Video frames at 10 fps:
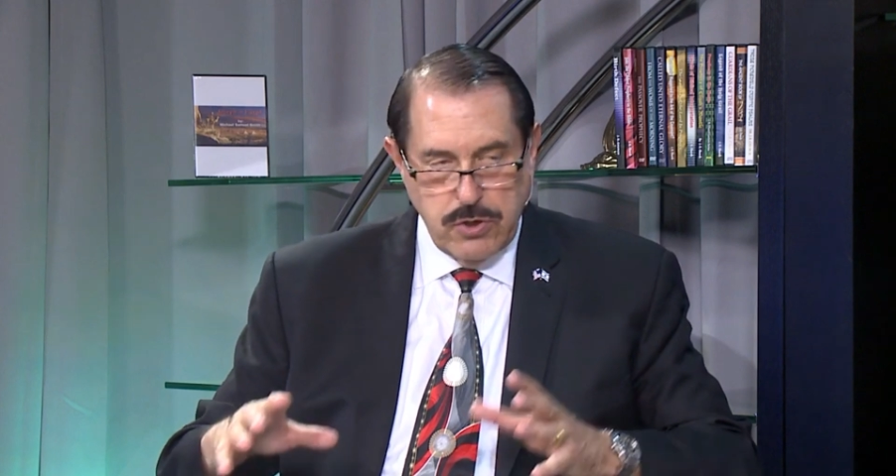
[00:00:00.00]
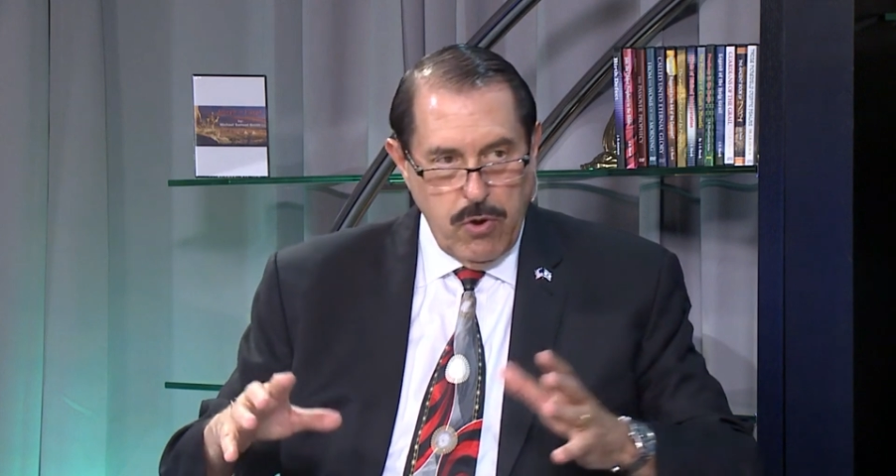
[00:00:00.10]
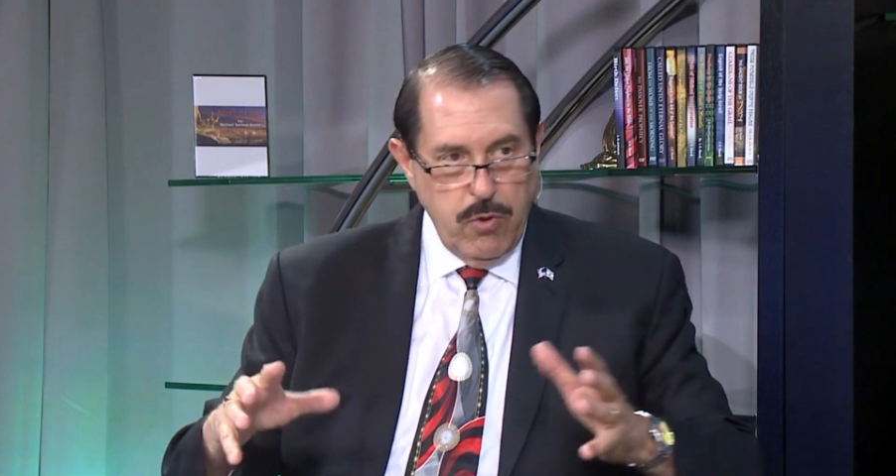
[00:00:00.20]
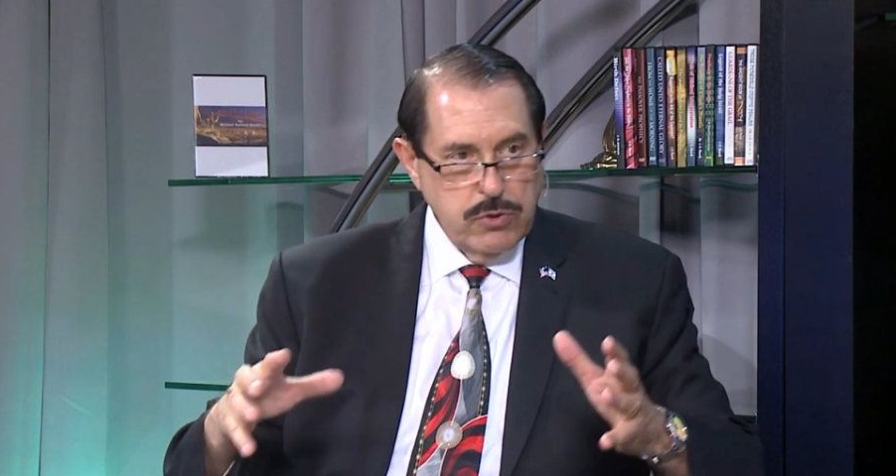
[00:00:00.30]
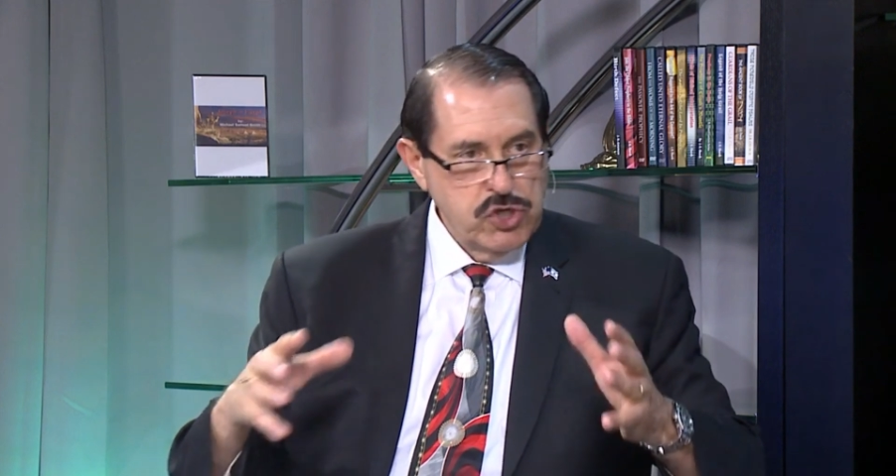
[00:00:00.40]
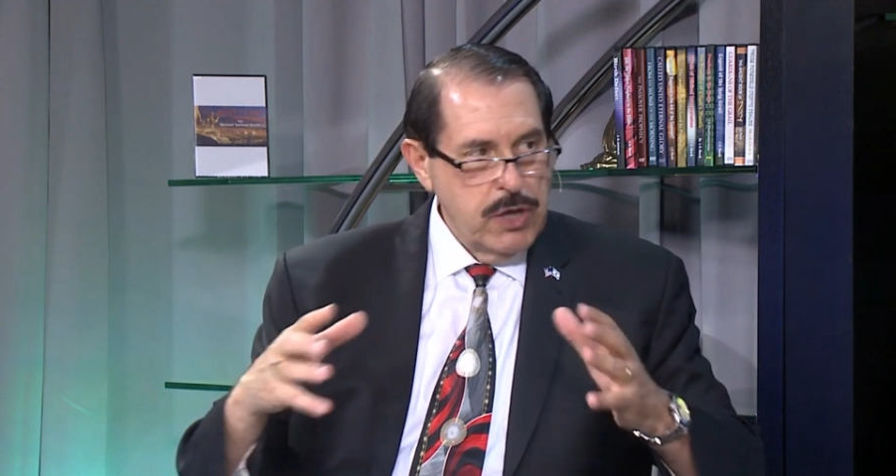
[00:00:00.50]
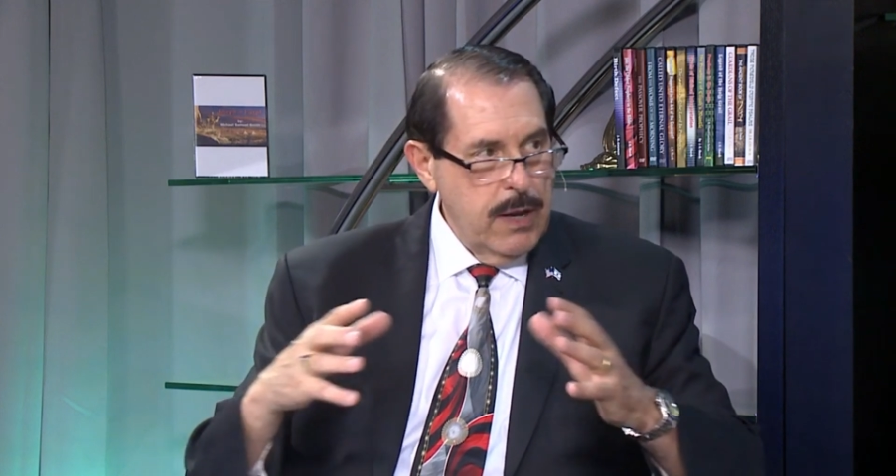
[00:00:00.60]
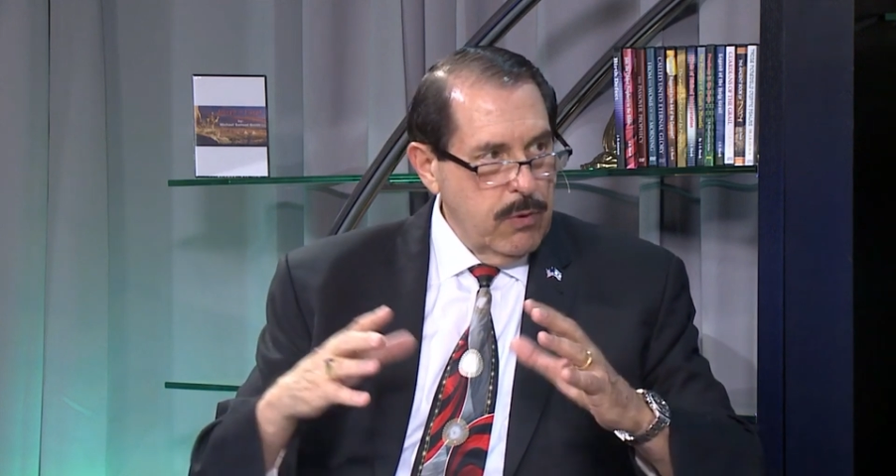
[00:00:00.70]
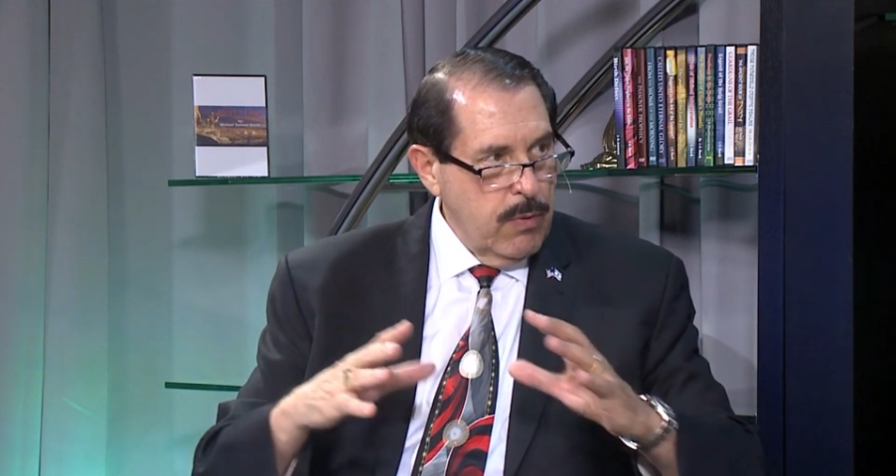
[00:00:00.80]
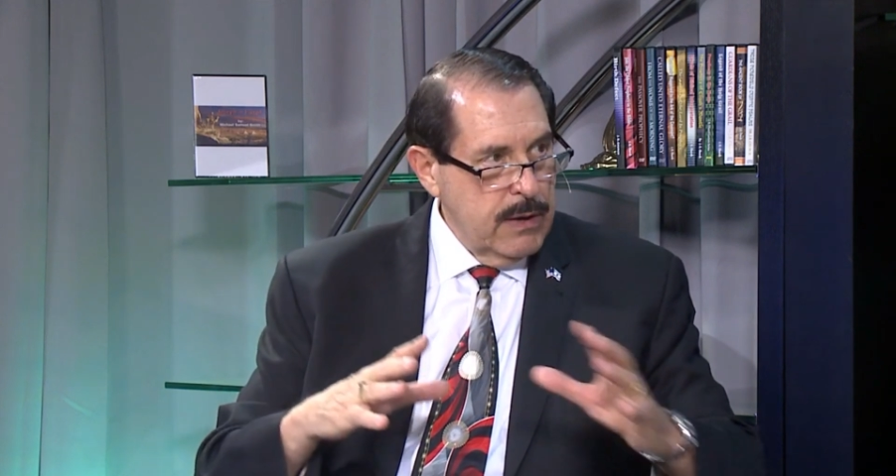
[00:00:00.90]
a gold
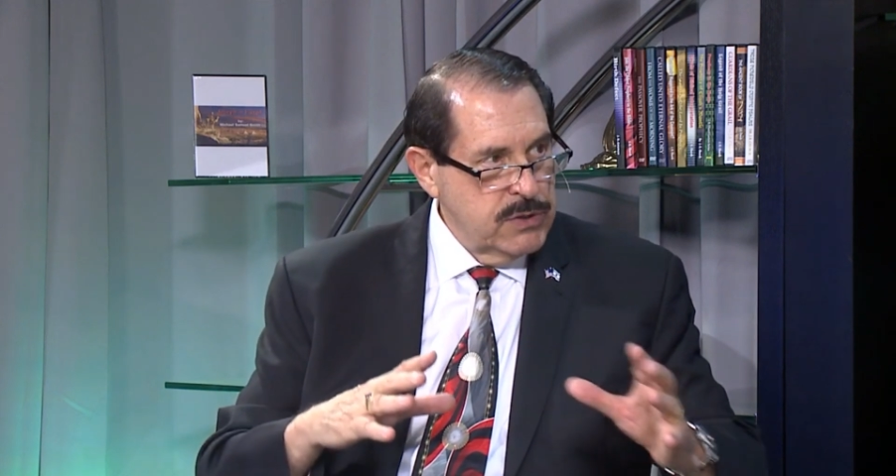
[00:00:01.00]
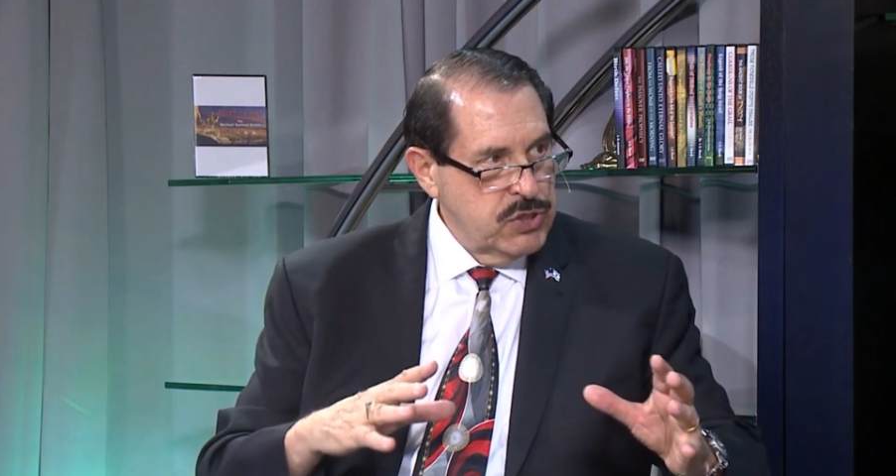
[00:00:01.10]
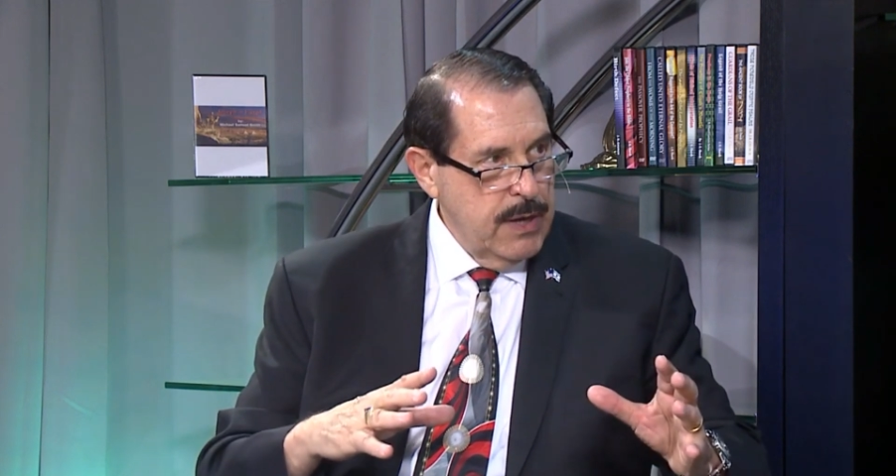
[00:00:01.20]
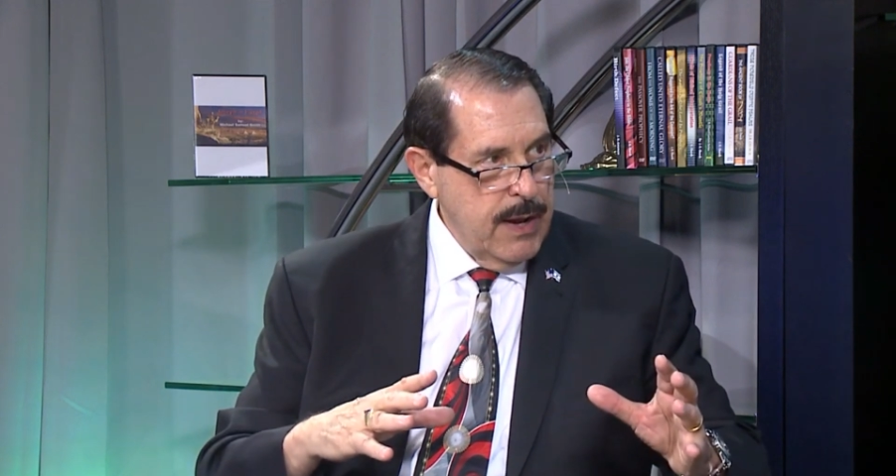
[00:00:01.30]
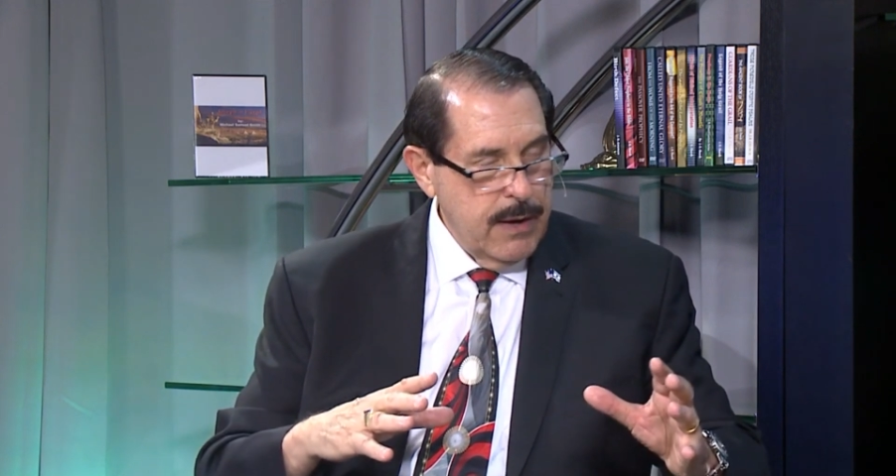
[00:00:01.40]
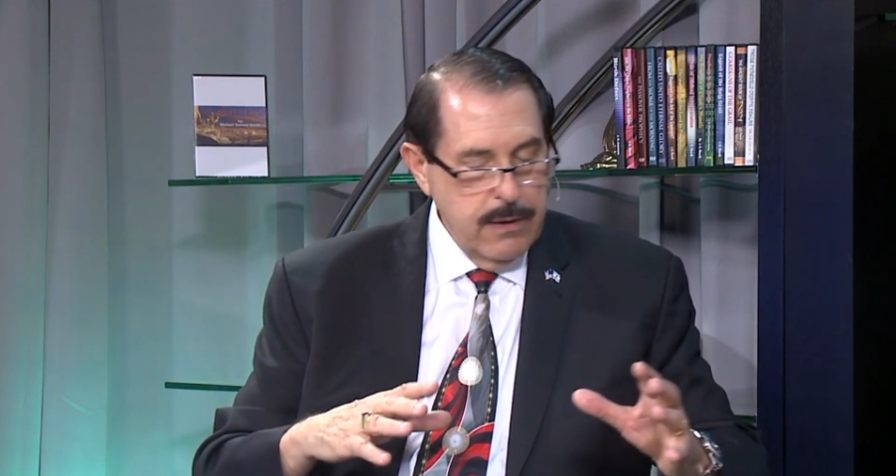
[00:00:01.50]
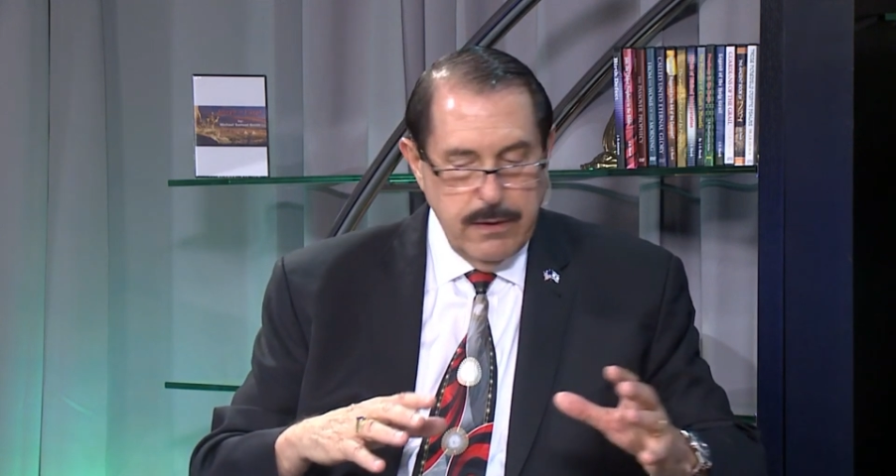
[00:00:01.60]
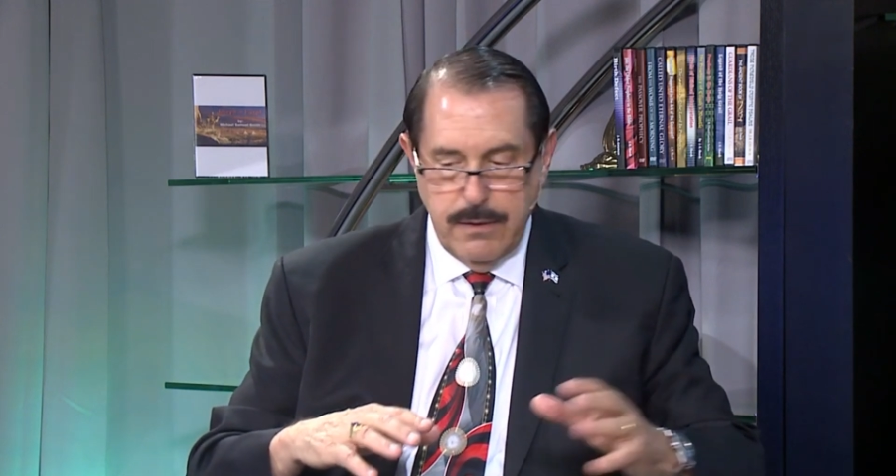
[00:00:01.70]
chain around his neck.